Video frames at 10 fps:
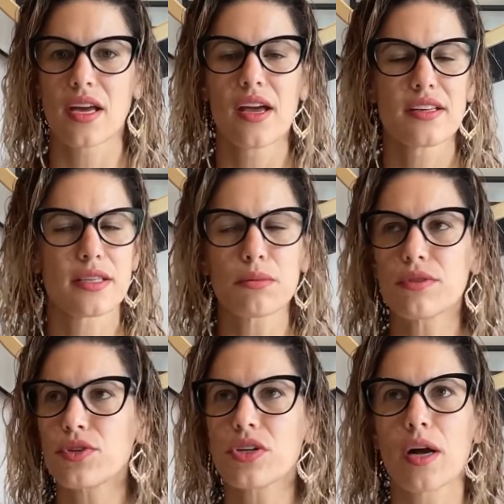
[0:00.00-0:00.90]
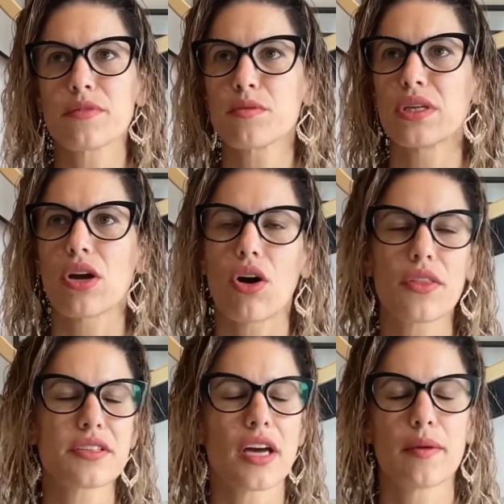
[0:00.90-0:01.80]
Some of you come to me all the
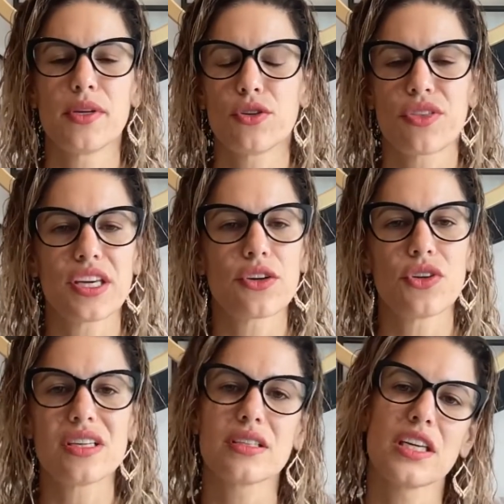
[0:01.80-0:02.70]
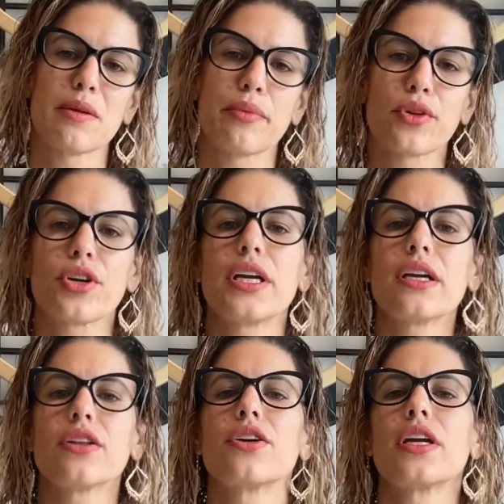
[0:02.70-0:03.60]
time and you think you need to keep learning,
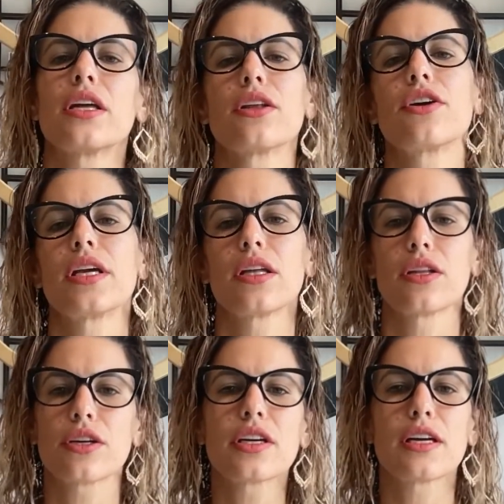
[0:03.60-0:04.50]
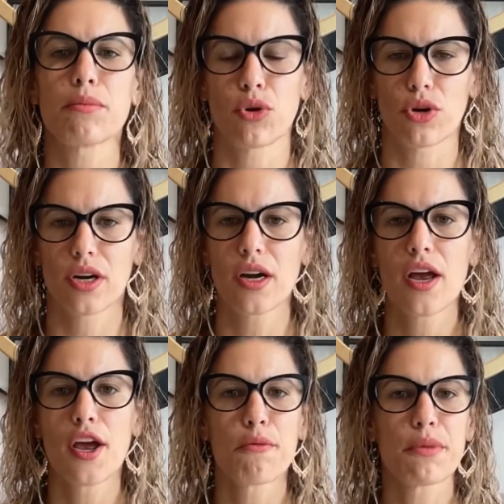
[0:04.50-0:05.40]
learning, learning, learning more
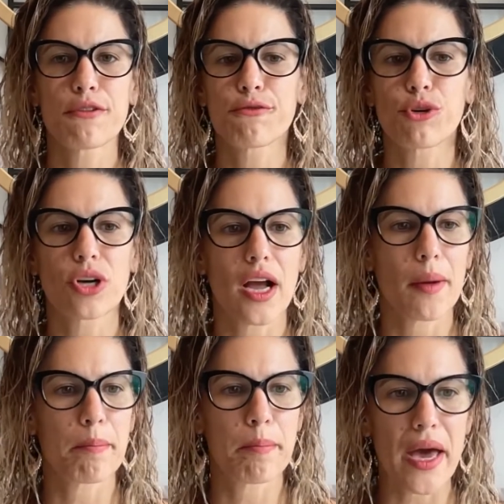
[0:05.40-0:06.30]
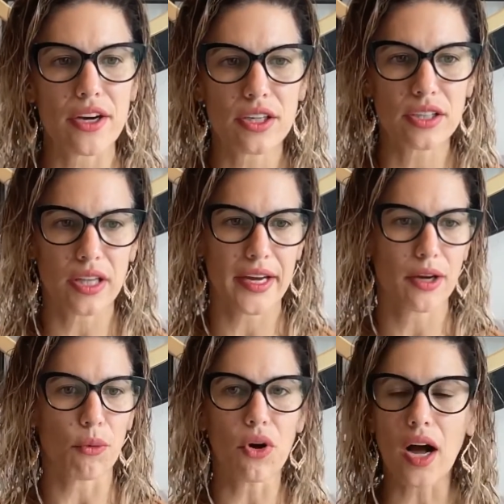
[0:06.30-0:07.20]
before a better client
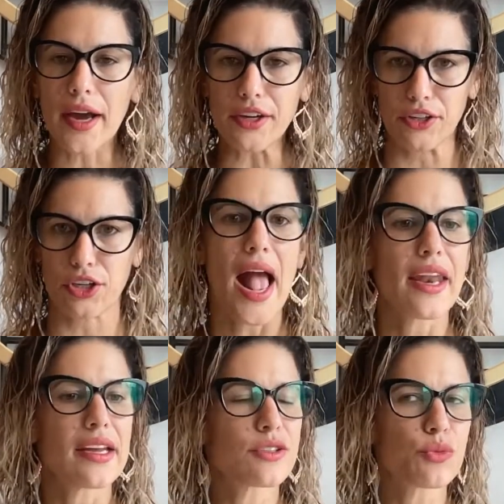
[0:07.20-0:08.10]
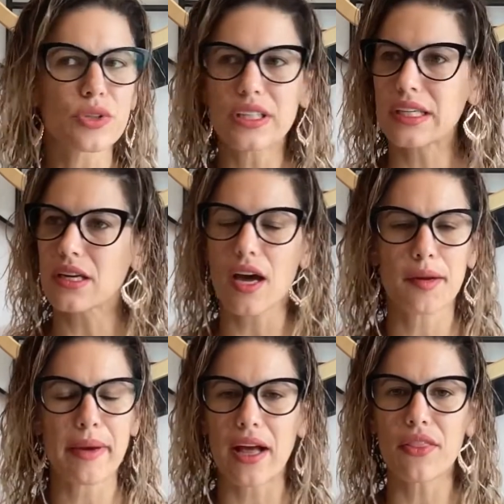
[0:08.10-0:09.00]
will hire you. It's really not
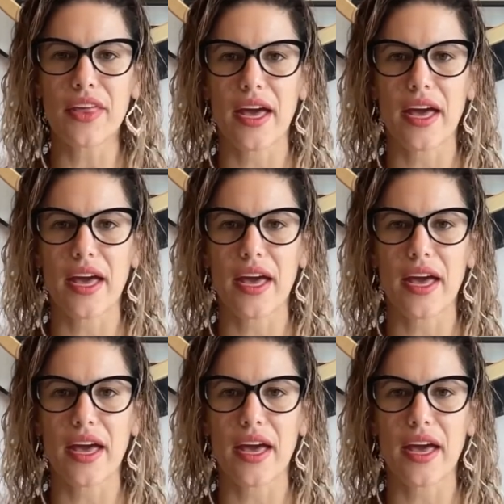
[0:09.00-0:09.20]
about that.